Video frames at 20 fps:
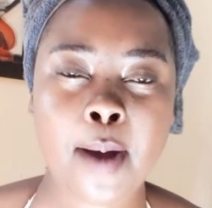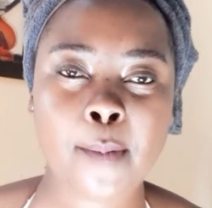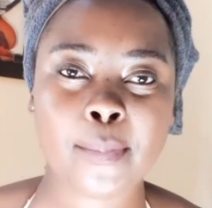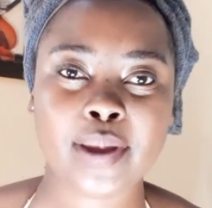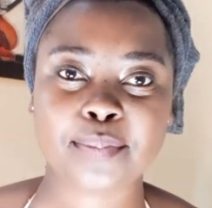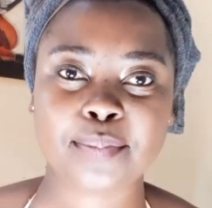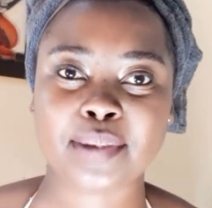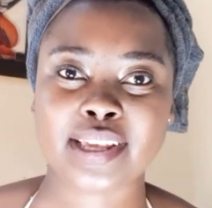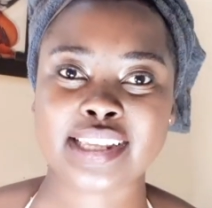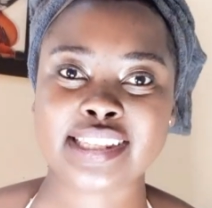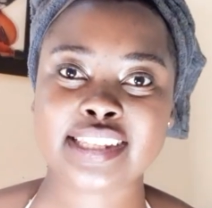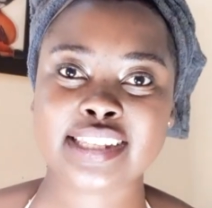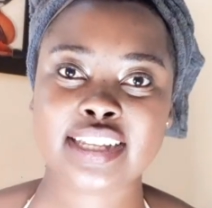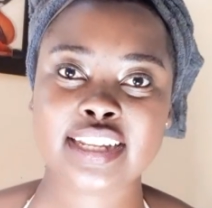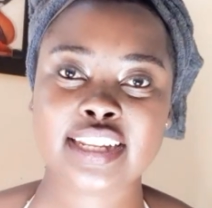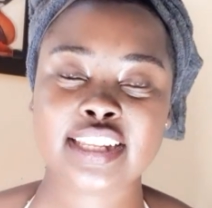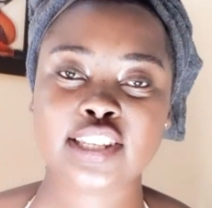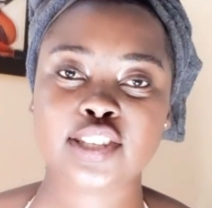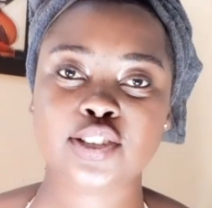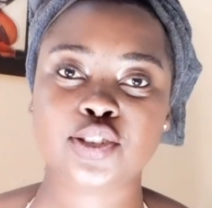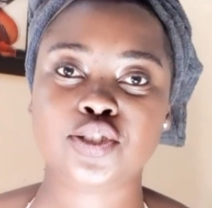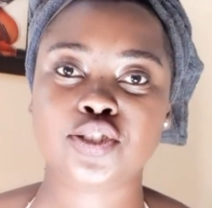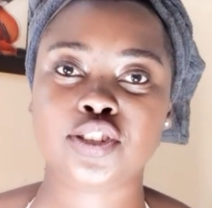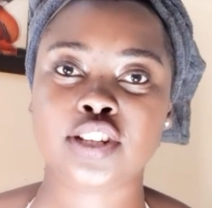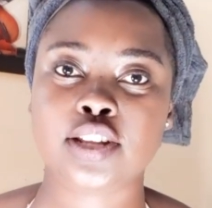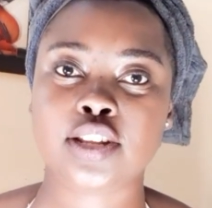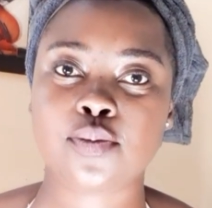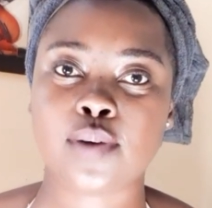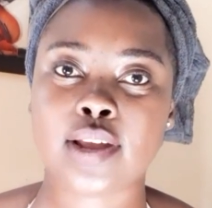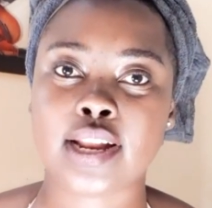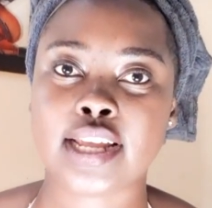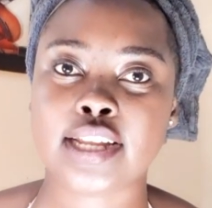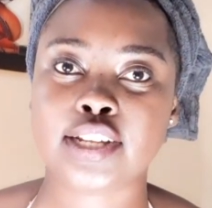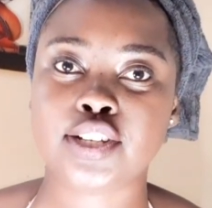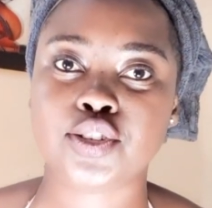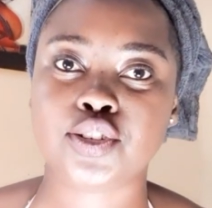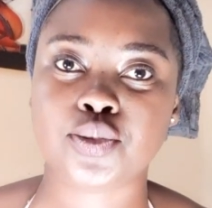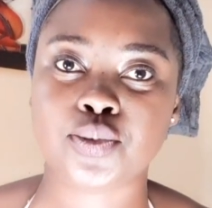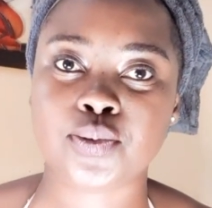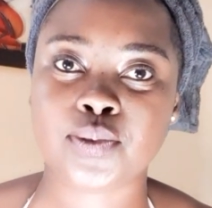But basically, usually what I
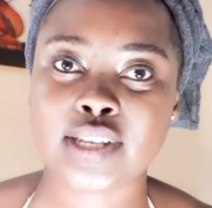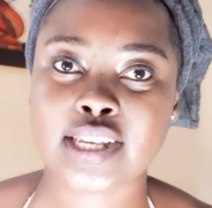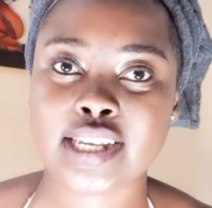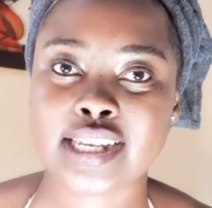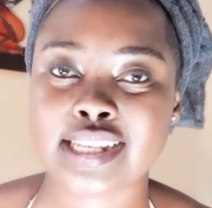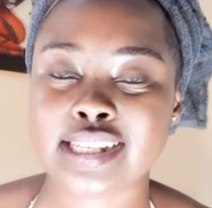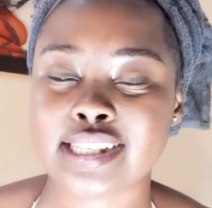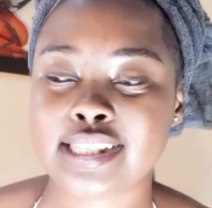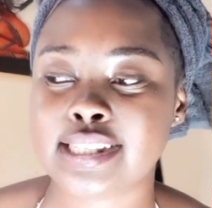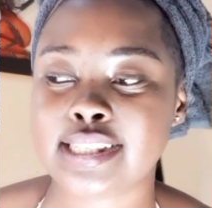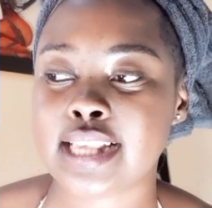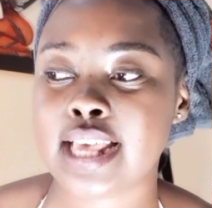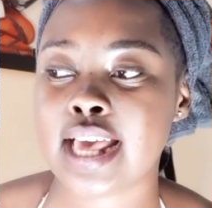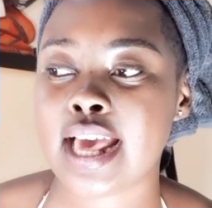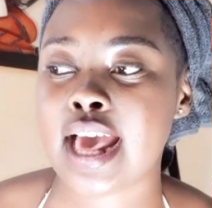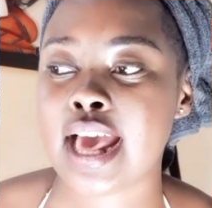do is